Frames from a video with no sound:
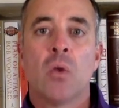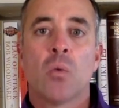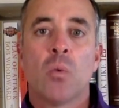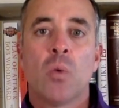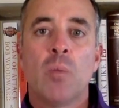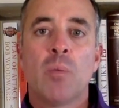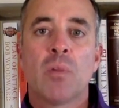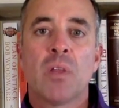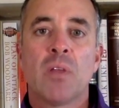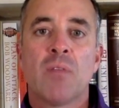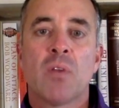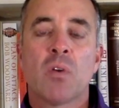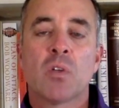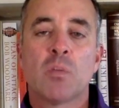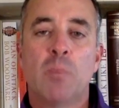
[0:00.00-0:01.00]
we believe
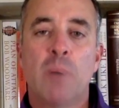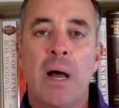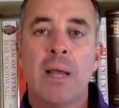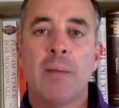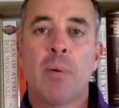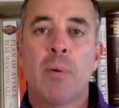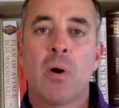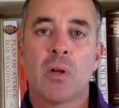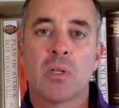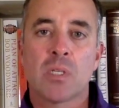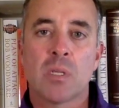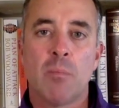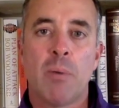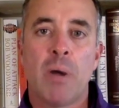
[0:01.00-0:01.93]
there is bipartisan,